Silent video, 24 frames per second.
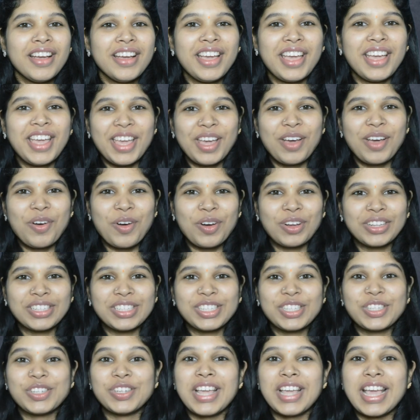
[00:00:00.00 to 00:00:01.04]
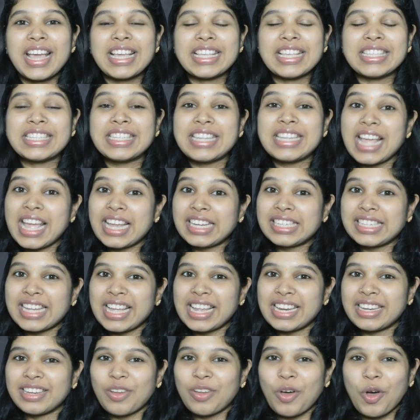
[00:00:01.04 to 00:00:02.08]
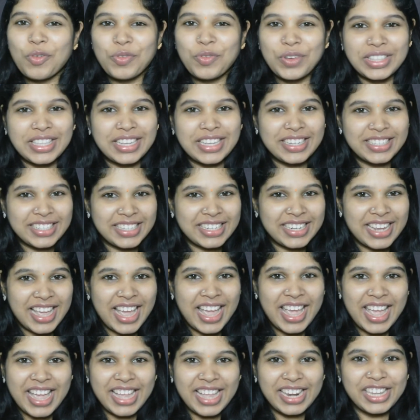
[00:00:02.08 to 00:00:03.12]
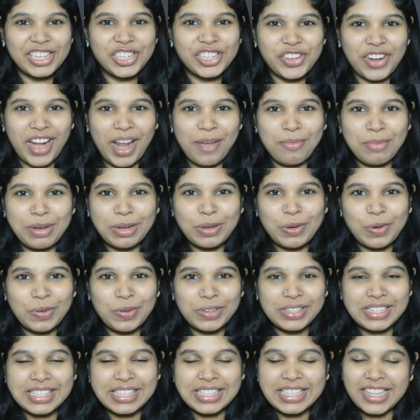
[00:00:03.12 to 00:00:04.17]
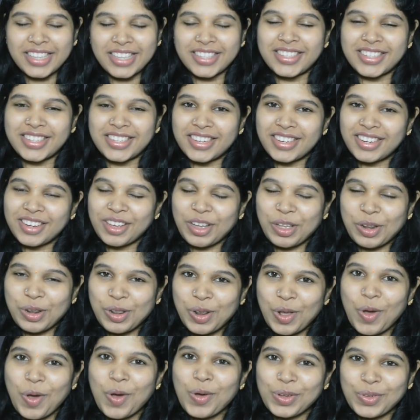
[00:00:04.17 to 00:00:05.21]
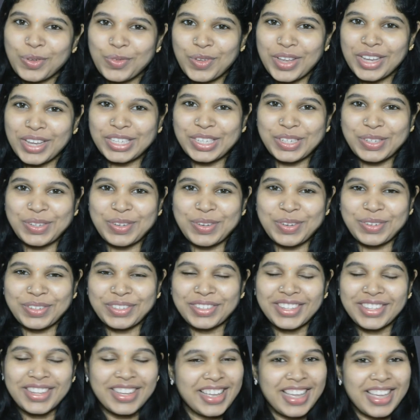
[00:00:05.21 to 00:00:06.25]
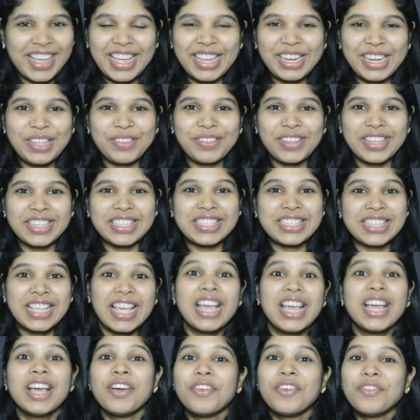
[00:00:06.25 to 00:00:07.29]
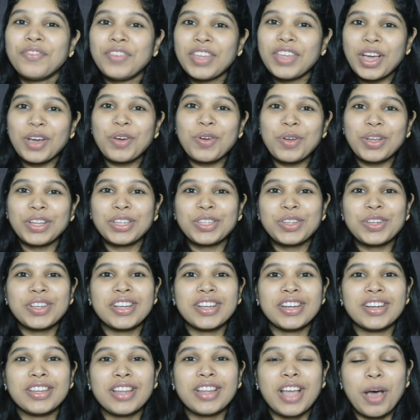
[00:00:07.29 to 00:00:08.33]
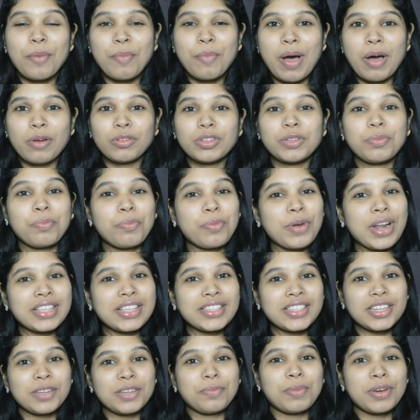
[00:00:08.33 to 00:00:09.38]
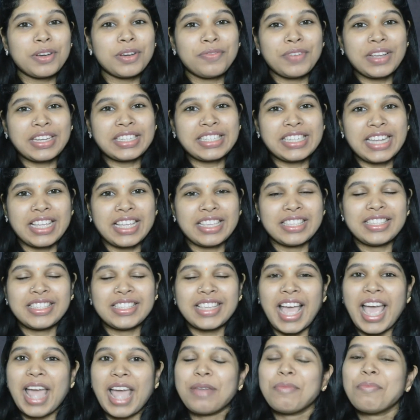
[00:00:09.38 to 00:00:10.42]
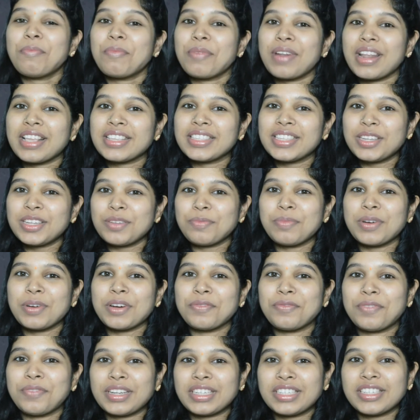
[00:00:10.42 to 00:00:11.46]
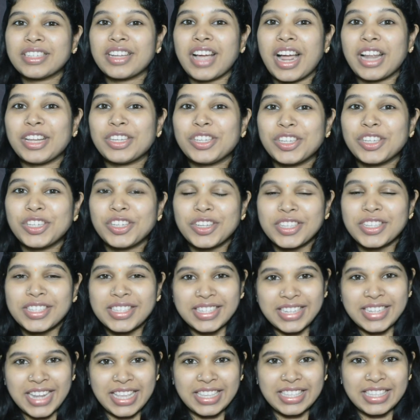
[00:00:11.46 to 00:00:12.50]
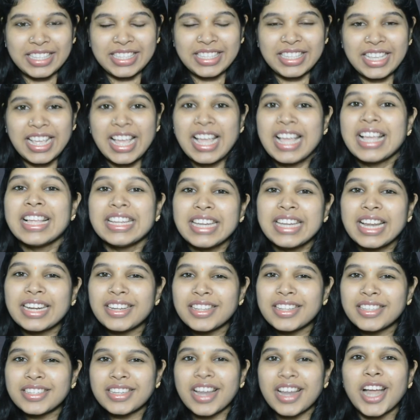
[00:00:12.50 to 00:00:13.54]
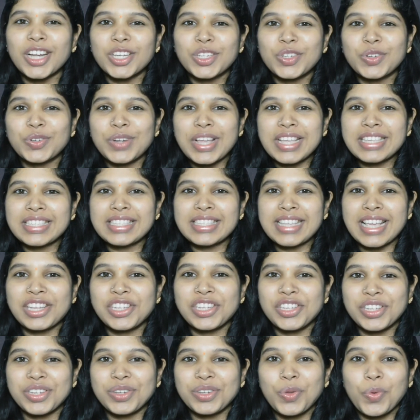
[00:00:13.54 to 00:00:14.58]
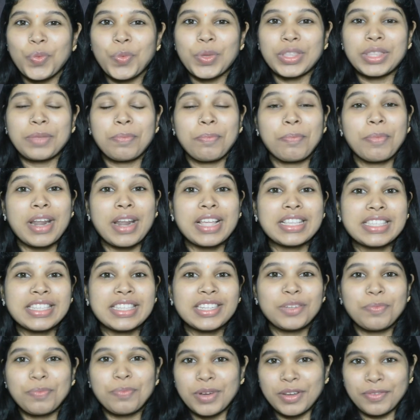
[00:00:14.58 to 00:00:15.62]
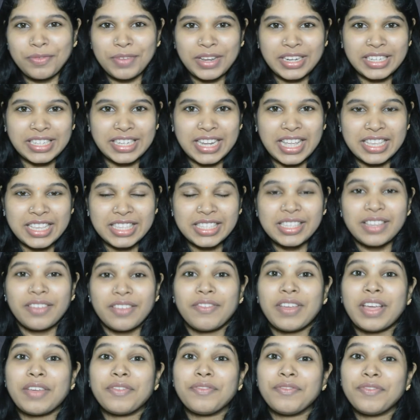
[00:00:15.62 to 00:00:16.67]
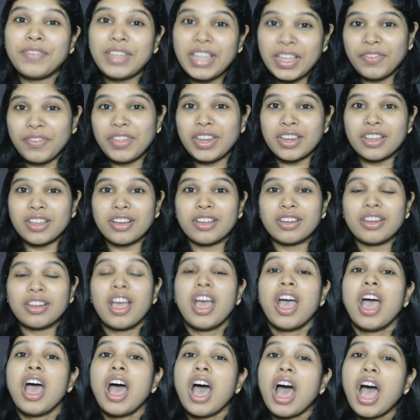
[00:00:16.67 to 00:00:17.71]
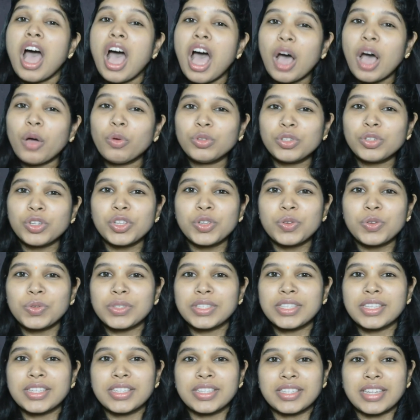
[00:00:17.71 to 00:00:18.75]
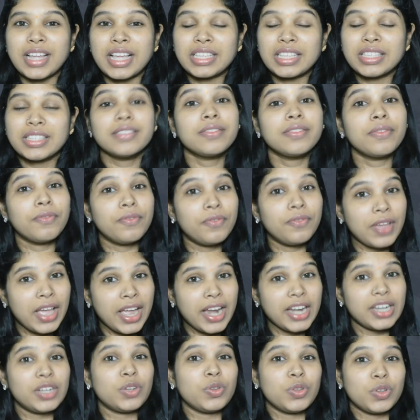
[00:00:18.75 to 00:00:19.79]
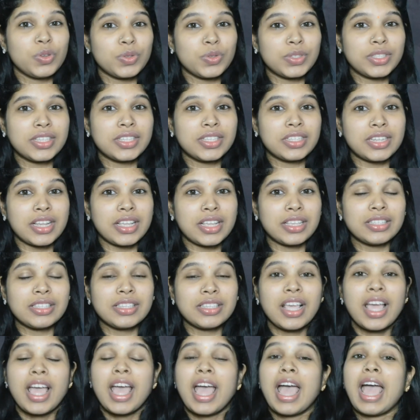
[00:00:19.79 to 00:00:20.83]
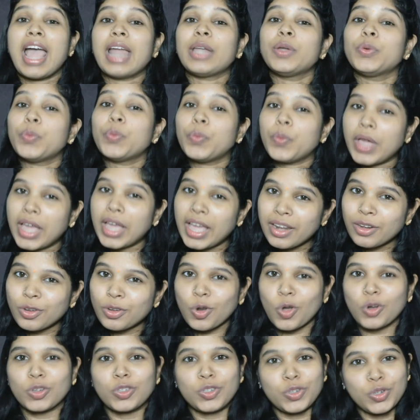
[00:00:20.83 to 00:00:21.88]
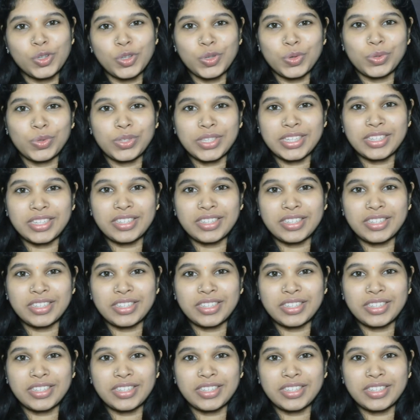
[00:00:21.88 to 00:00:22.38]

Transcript: Hey all, today is day 10 of a 30-day English grammar course. There's still a long way to go. Anyways, we are going to learn about present perfect tense and present perfect continuous tense. Let us start today's session with present perfect tense, where we will learn how to use this tense, where to use this tense, and where not to use it.